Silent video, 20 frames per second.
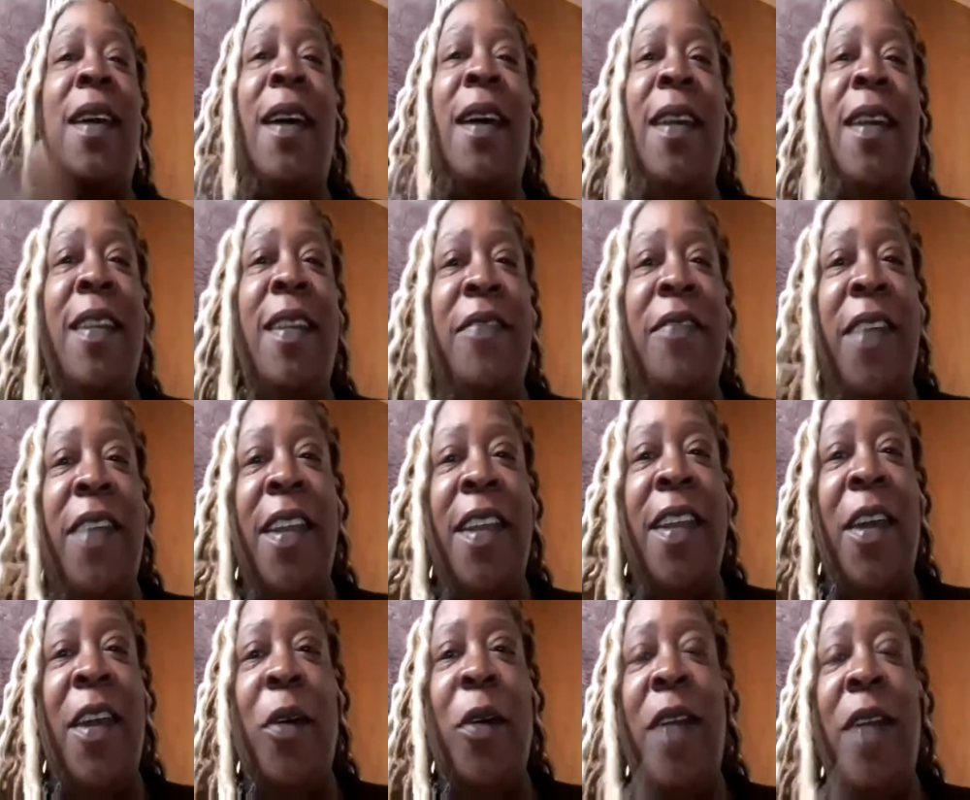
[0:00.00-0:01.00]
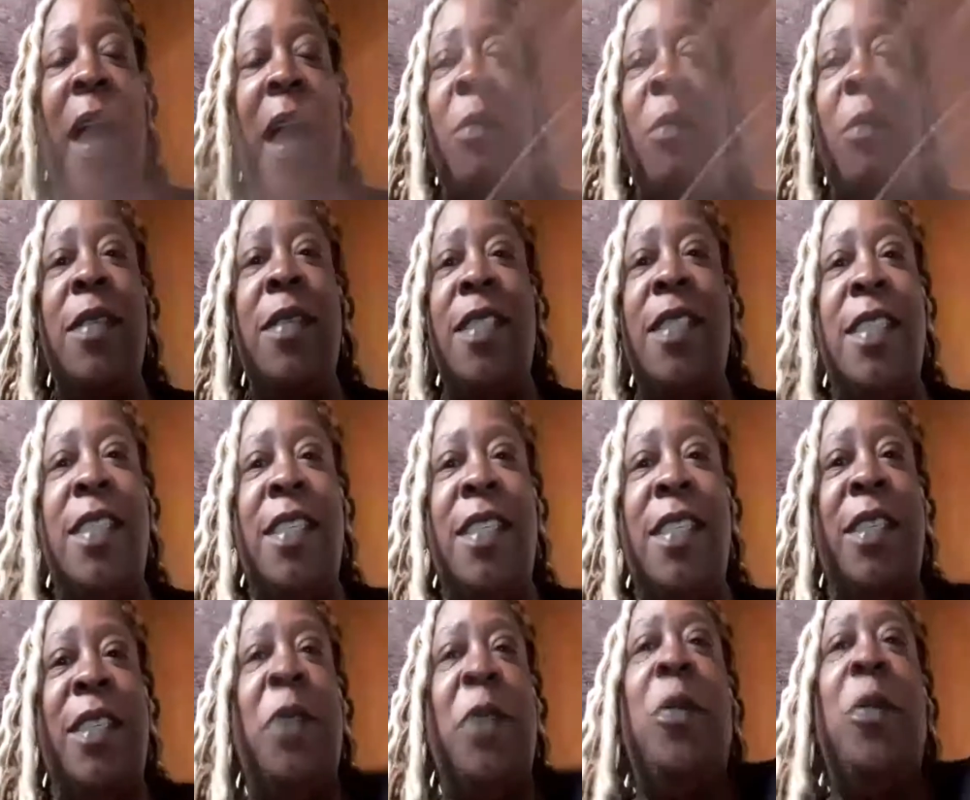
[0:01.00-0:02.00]
in the video that I was just
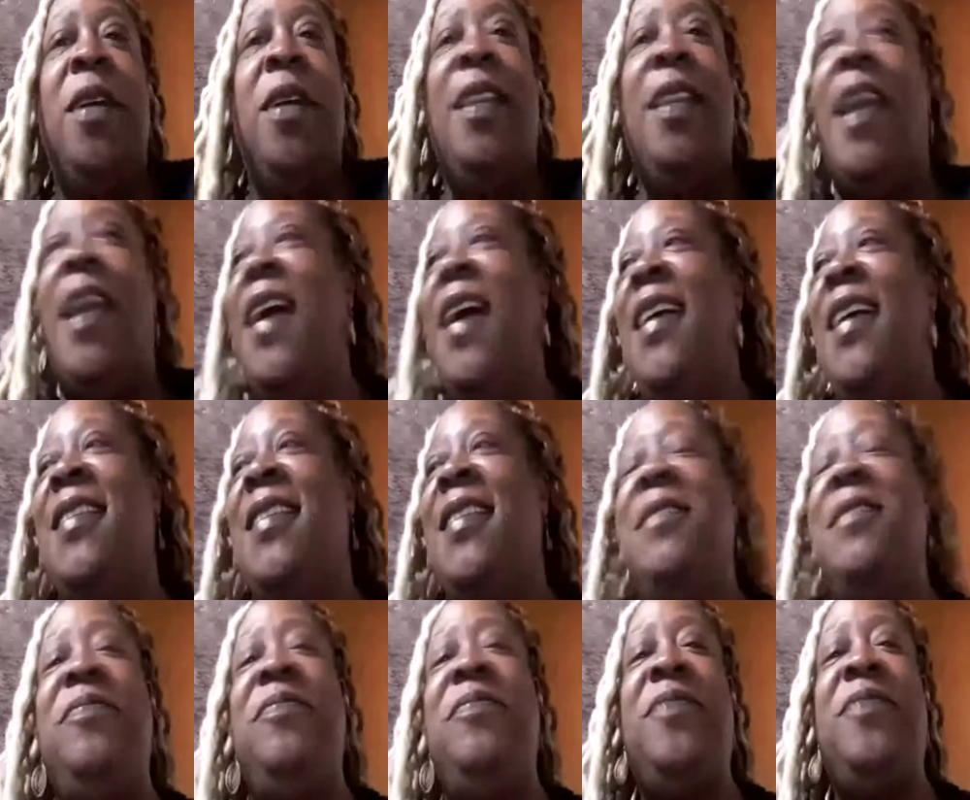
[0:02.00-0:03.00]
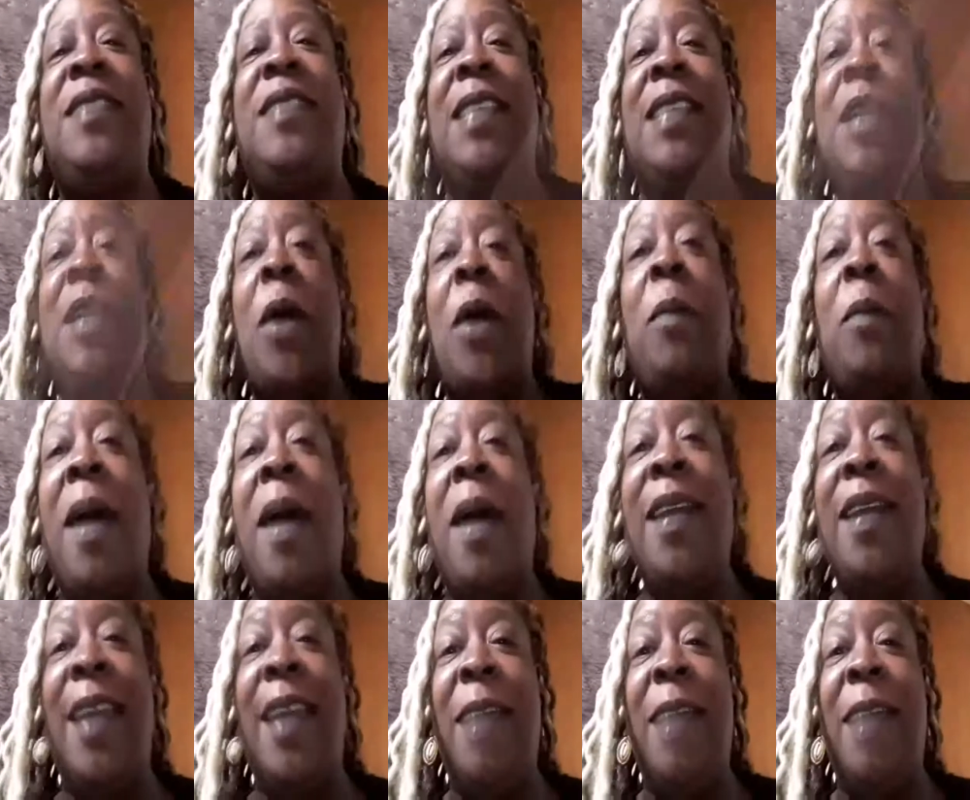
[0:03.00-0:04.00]
doing like to
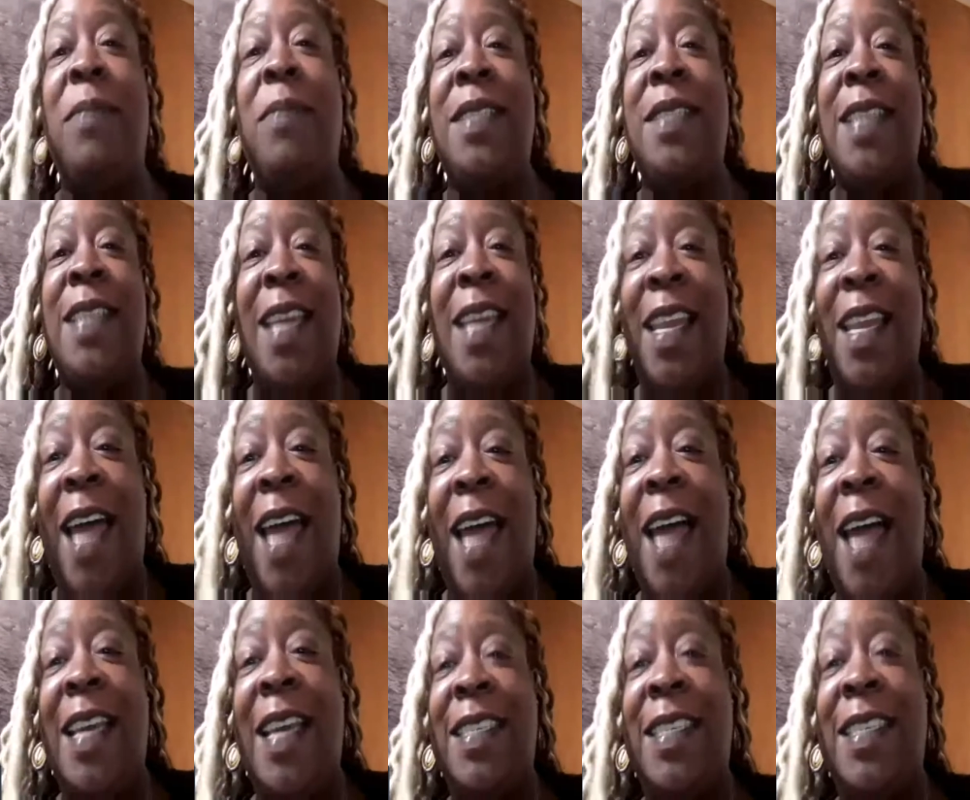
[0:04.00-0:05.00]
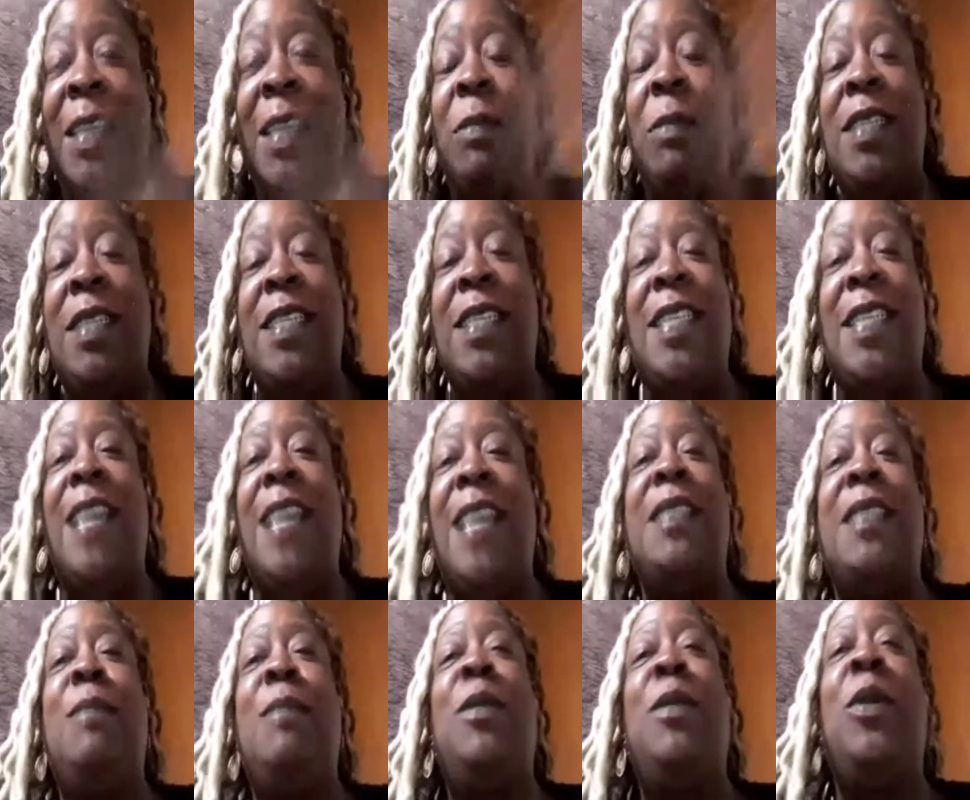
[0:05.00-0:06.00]
nobody in particular. I guess that was just like
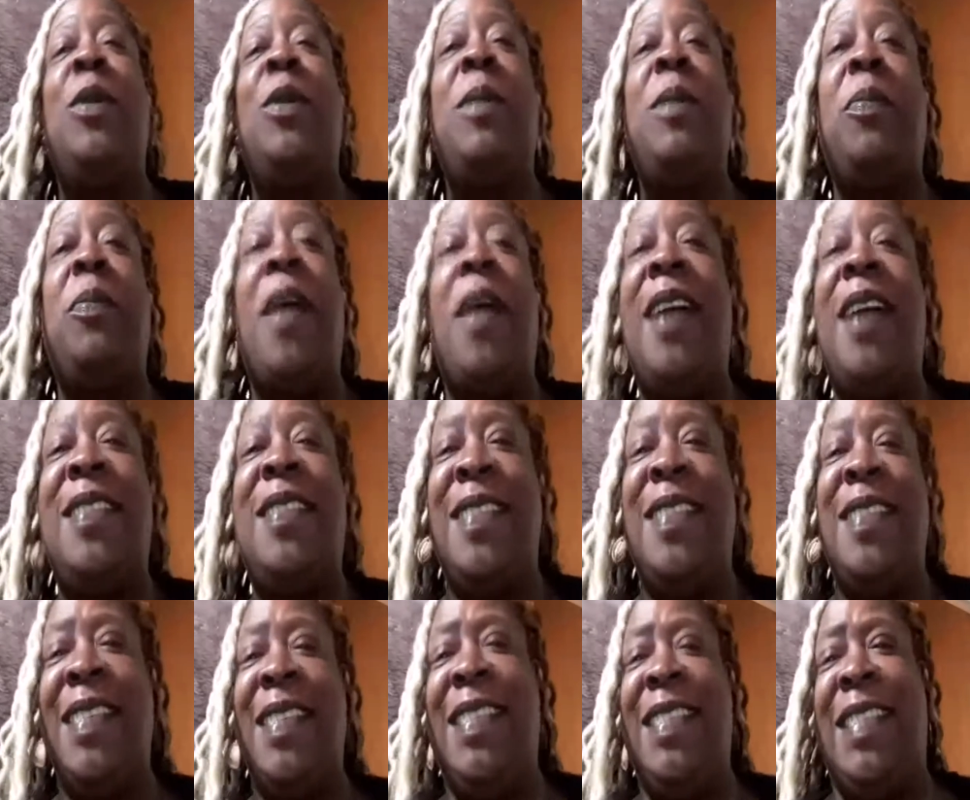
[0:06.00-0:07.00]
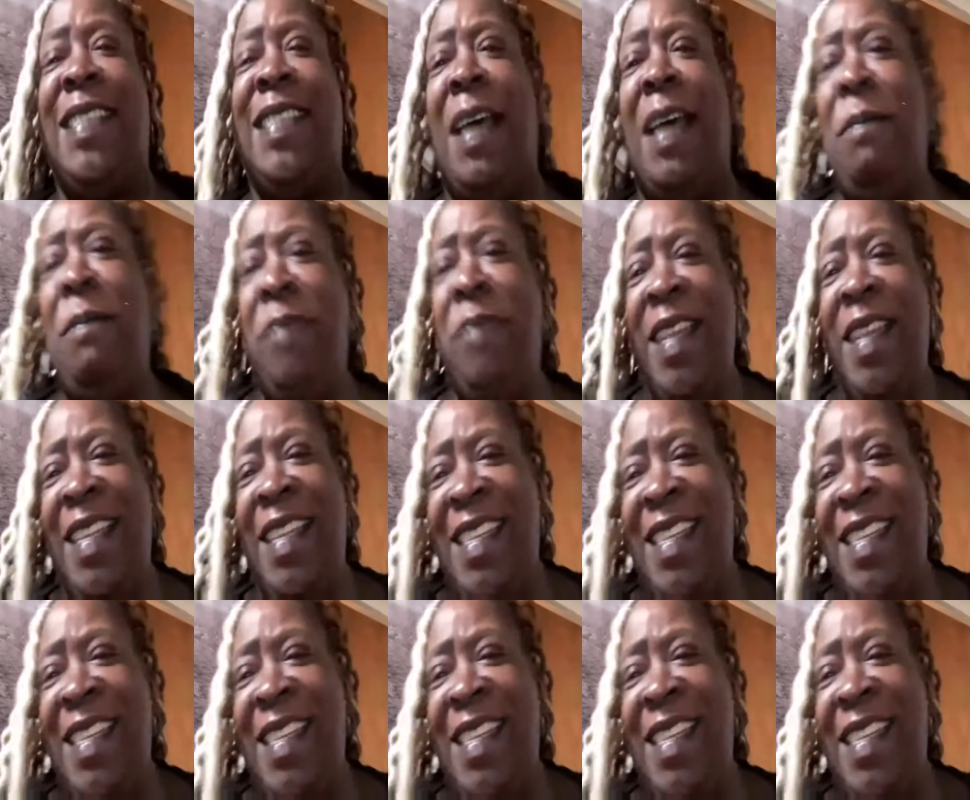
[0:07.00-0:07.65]
some sort of practice or something.